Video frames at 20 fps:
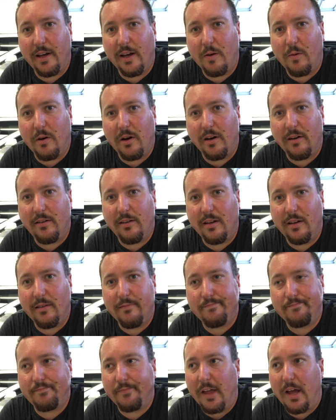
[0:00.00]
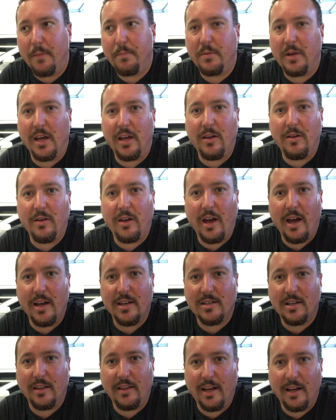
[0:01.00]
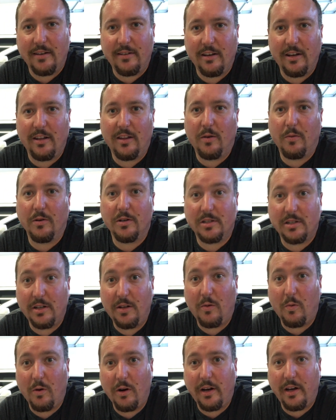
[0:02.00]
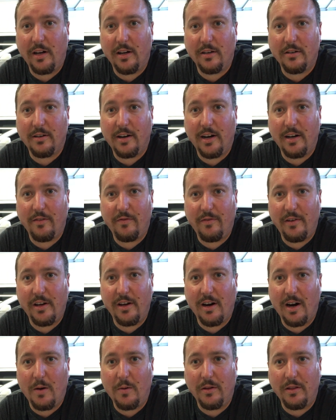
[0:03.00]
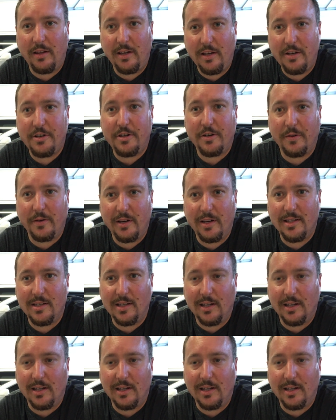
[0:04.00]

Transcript: I wanted to update you guys on that, tell you that we're still working on trying to figure out what the issue is.